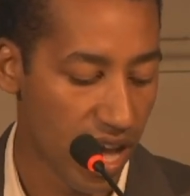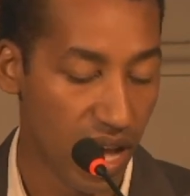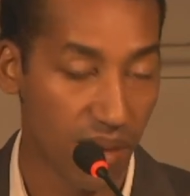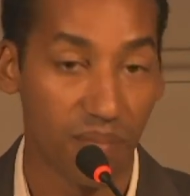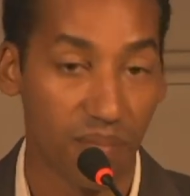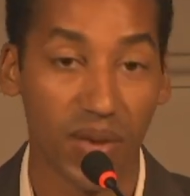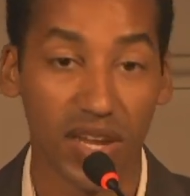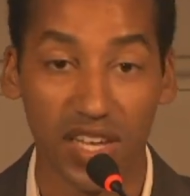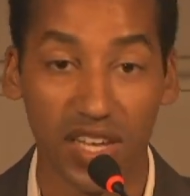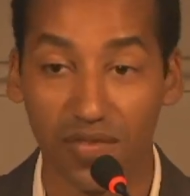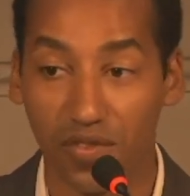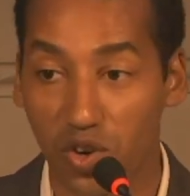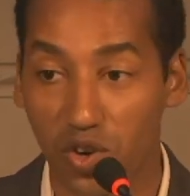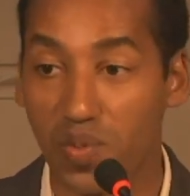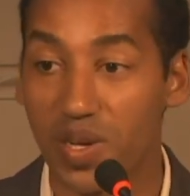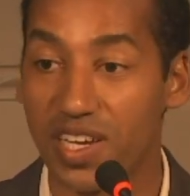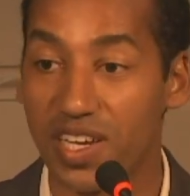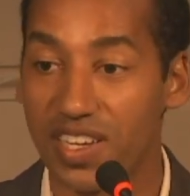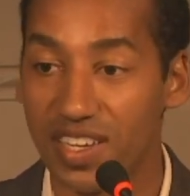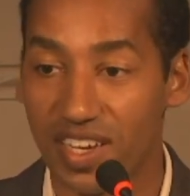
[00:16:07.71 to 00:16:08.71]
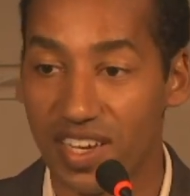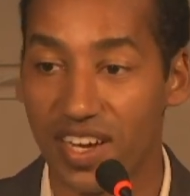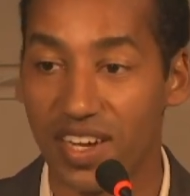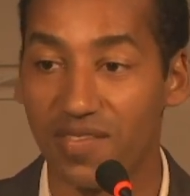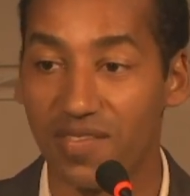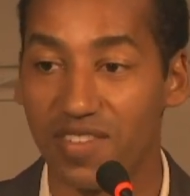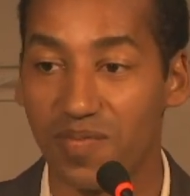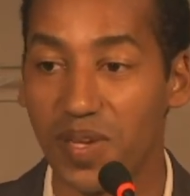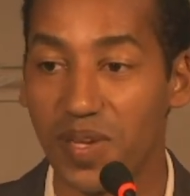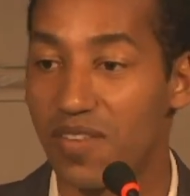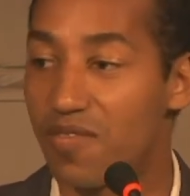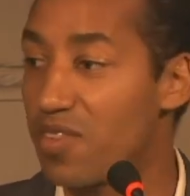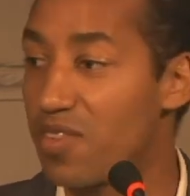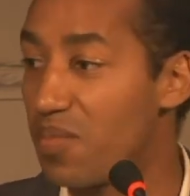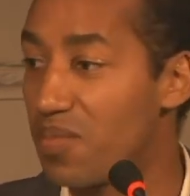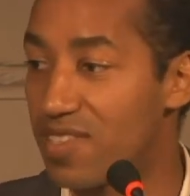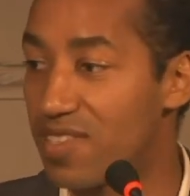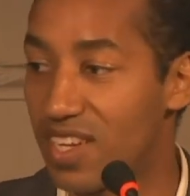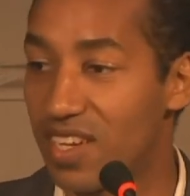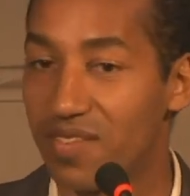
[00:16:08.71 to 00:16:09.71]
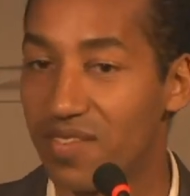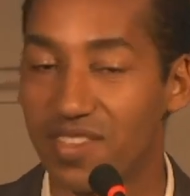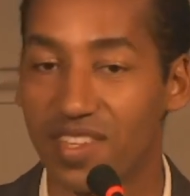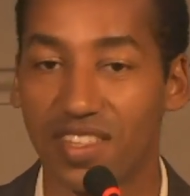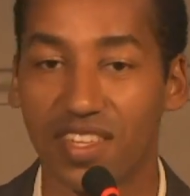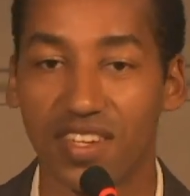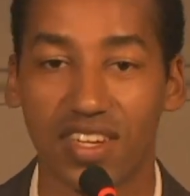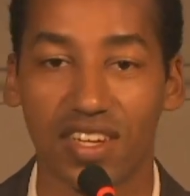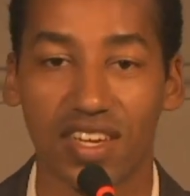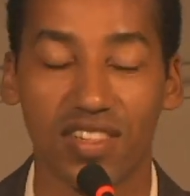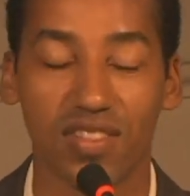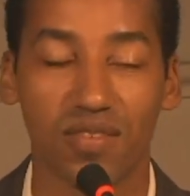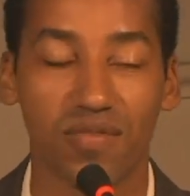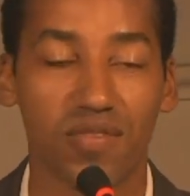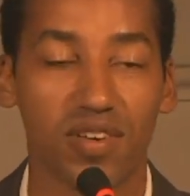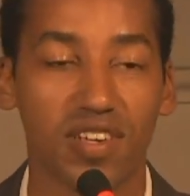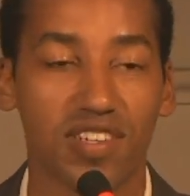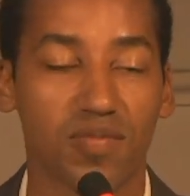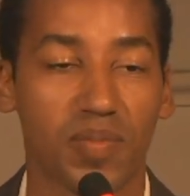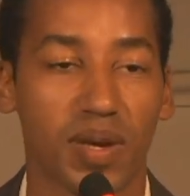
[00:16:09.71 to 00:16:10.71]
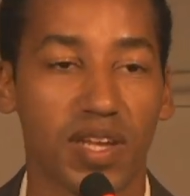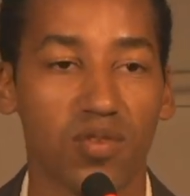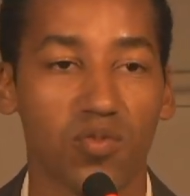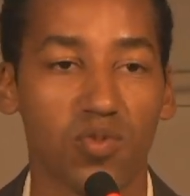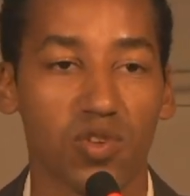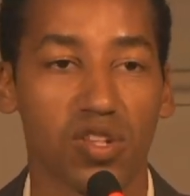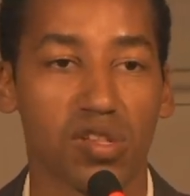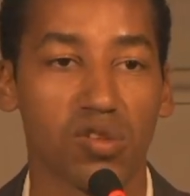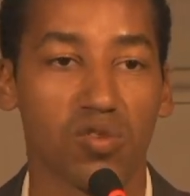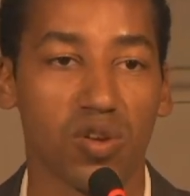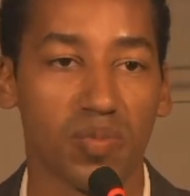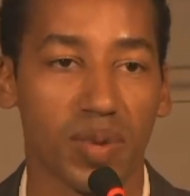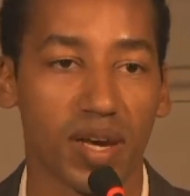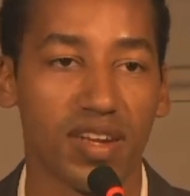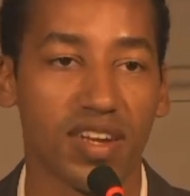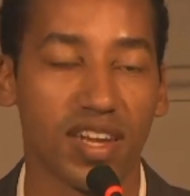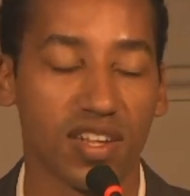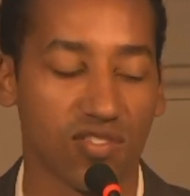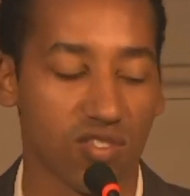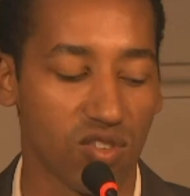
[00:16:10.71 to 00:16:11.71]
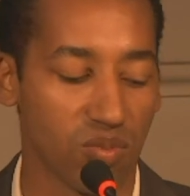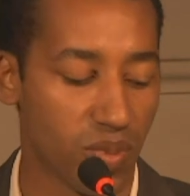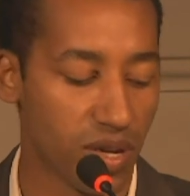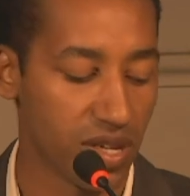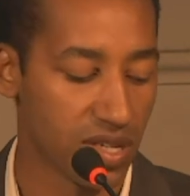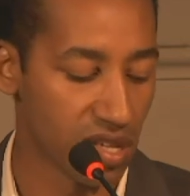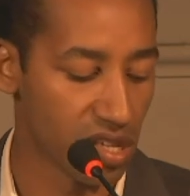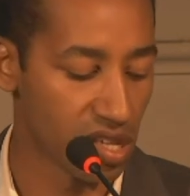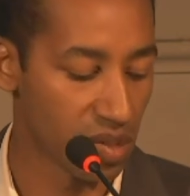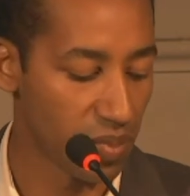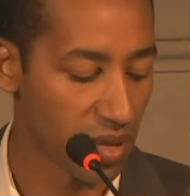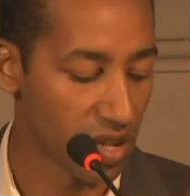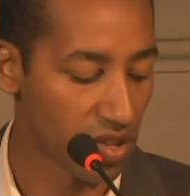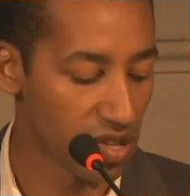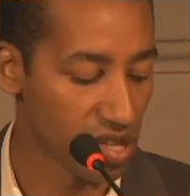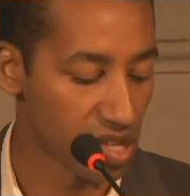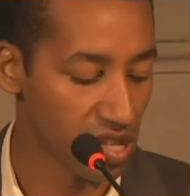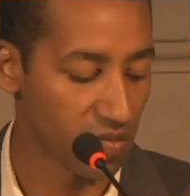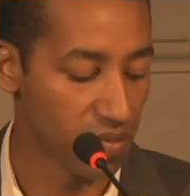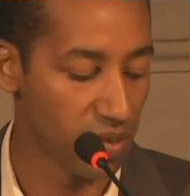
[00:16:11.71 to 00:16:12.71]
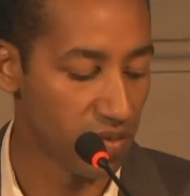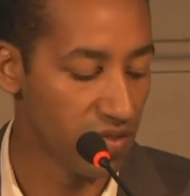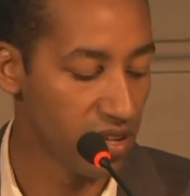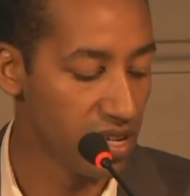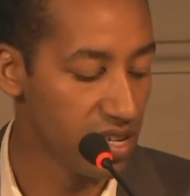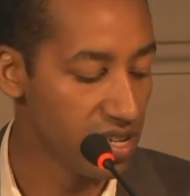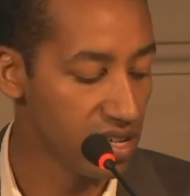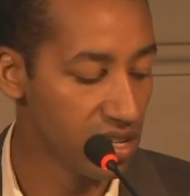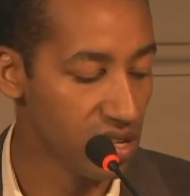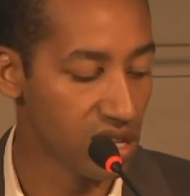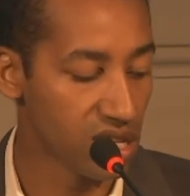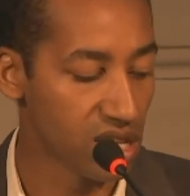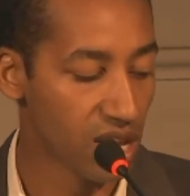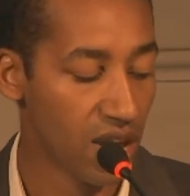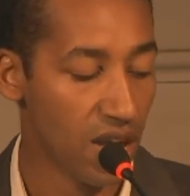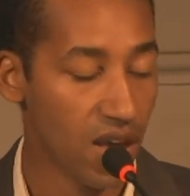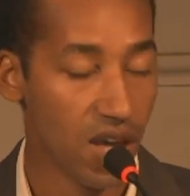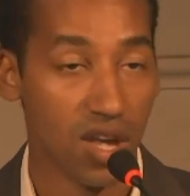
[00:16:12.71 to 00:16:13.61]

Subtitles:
Many of whom are going to kind of speak for themselves in the first panel, which is all about national participations of pavilions.